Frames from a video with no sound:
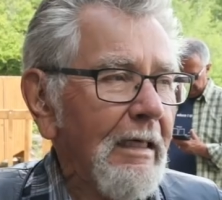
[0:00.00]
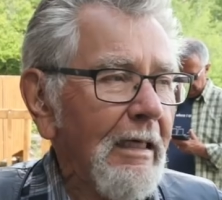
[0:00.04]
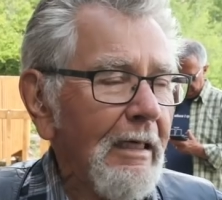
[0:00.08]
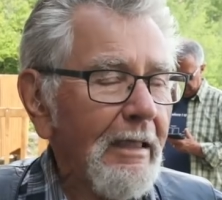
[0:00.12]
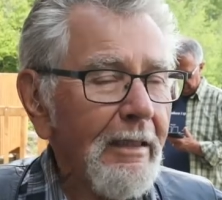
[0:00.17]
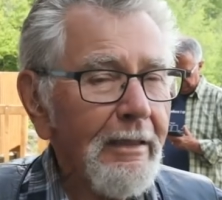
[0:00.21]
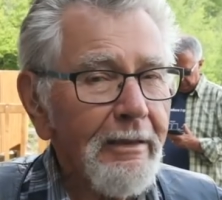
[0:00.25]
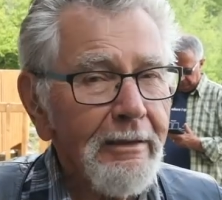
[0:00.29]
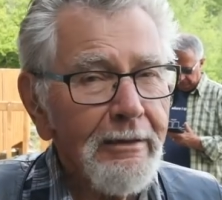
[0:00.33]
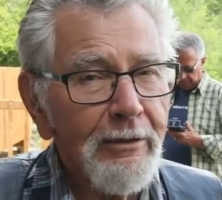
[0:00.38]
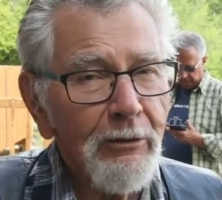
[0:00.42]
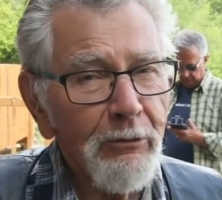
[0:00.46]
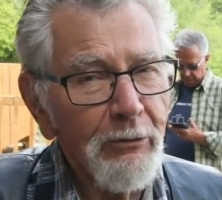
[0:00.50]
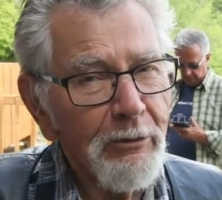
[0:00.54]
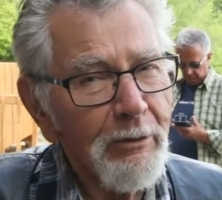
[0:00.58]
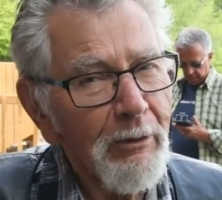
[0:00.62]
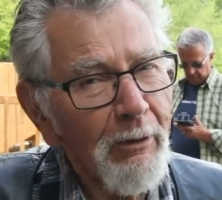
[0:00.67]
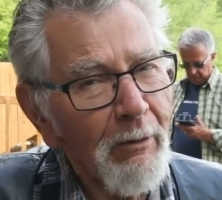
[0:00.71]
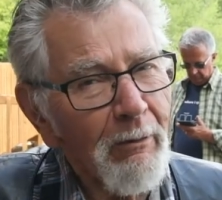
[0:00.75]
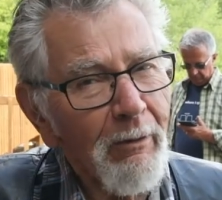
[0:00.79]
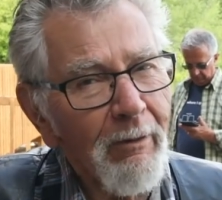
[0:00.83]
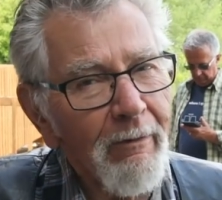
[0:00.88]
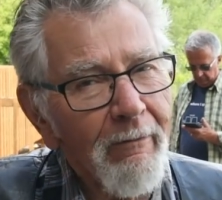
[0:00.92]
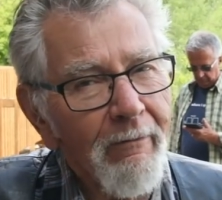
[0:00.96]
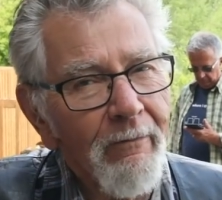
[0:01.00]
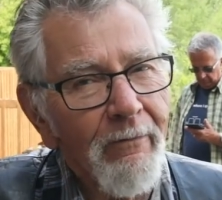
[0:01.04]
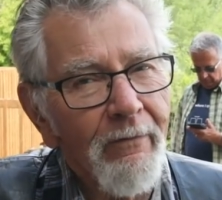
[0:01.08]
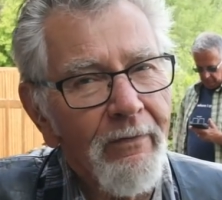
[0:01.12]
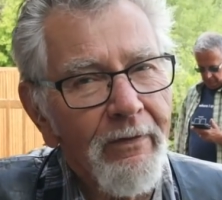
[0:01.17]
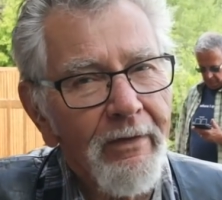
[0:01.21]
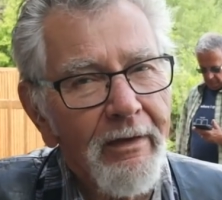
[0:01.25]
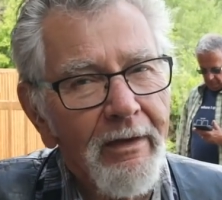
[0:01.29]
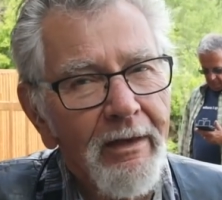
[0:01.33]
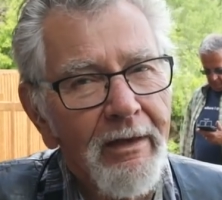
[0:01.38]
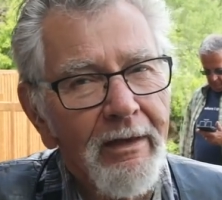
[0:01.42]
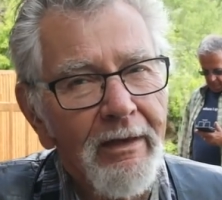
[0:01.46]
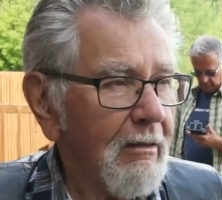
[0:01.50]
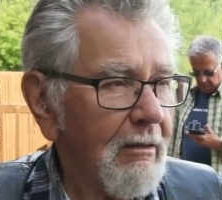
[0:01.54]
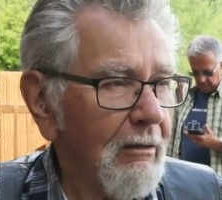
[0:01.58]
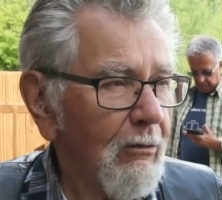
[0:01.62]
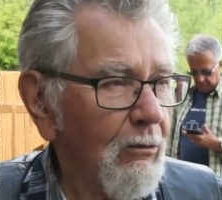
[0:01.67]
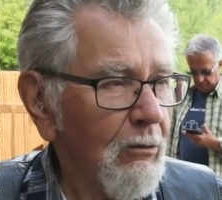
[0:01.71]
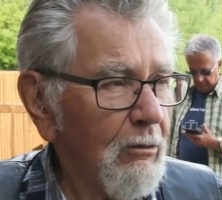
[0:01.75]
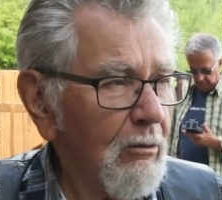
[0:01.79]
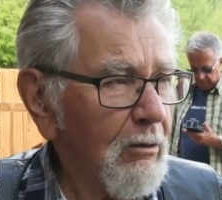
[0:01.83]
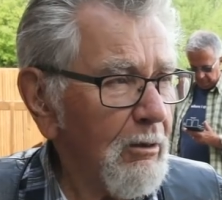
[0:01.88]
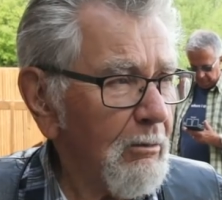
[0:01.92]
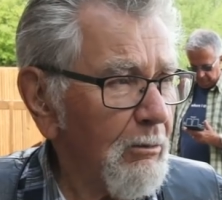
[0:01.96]
I don't know.
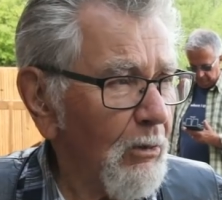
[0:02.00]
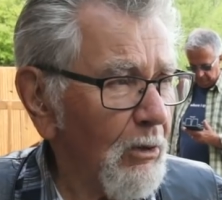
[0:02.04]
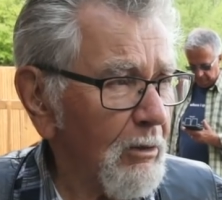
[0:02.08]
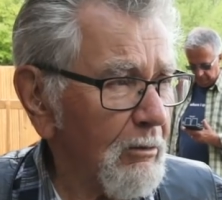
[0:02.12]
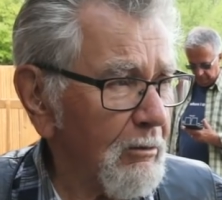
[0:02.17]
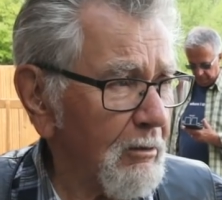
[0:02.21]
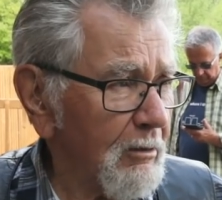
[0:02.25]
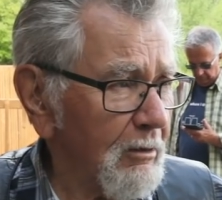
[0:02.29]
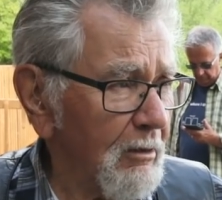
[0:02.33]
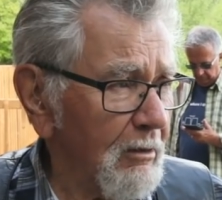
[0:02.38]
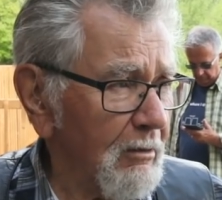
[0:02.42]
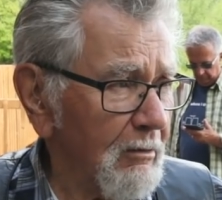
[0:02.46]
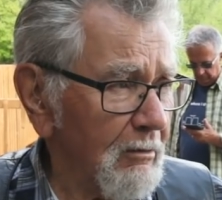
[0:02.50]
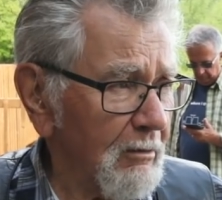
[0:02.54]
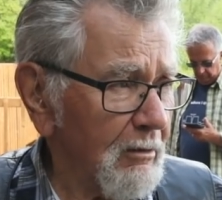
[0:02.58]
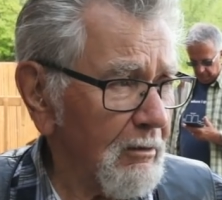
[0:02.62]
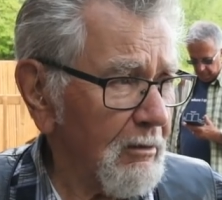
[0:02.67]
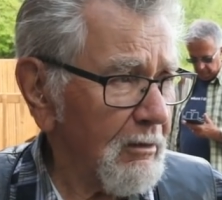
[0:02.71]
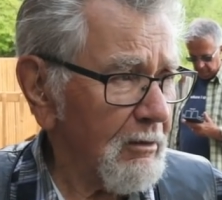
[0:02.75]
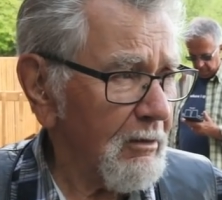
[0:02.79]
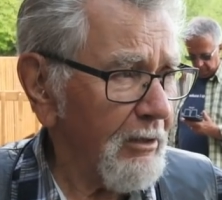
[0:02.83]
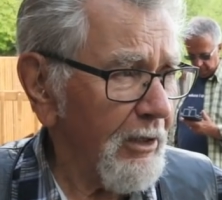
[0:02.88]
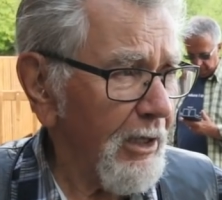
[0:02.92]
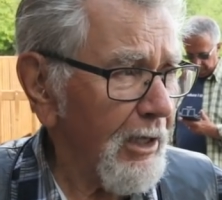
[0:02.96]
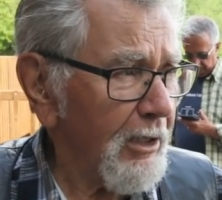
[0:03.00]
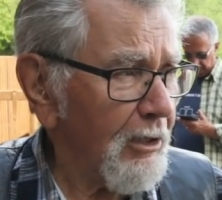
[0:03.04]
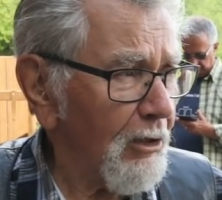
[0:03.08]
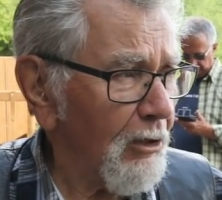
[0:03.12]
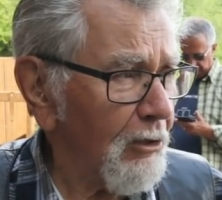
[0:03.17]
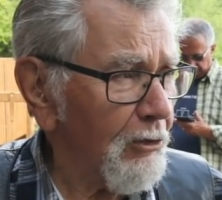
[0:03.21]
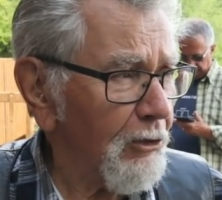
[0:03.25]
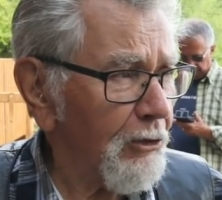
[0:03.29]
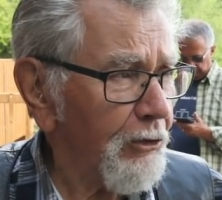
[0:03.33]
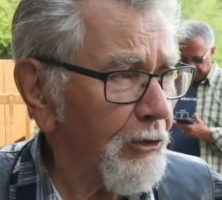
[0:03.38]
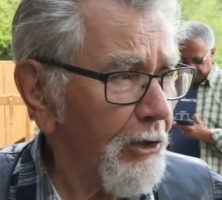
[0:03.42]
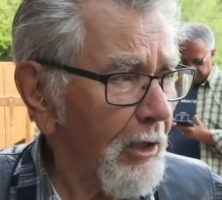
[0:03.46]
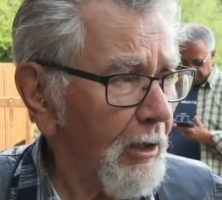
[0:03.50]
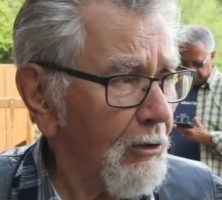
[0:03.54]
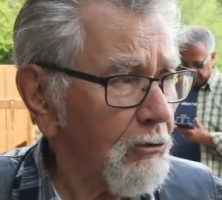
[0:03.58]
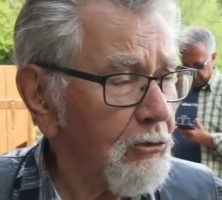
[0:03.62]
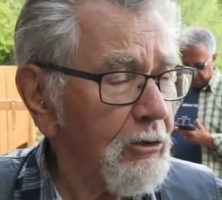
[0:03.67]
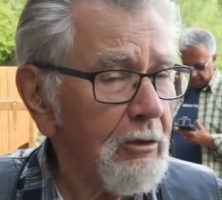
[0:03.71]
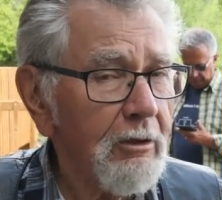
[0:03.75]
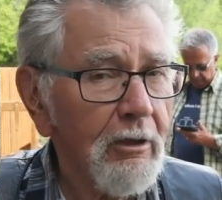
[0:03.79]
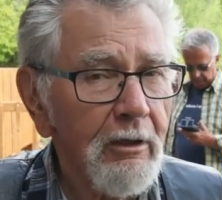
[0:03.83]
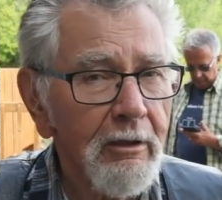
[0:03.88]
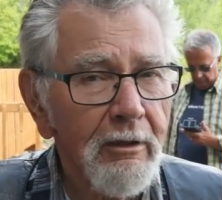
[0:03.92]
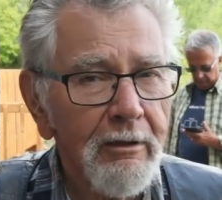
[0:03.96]
Oh, about 900,000.